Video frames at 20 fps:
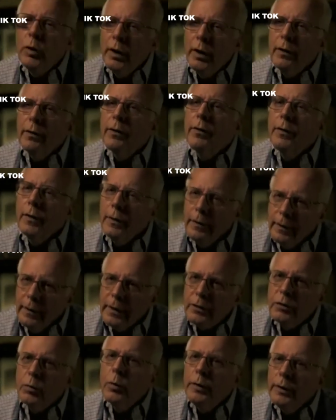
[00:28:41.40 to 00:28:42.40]
breath,
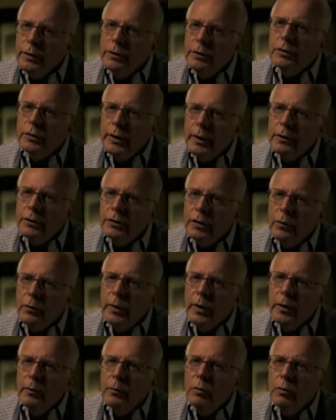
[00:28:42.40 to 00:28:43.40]
that's when this
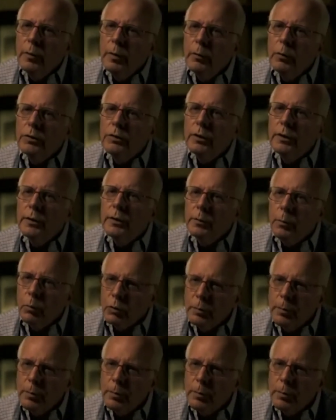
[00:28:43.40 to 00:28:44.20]
singer-songwriter movement was at its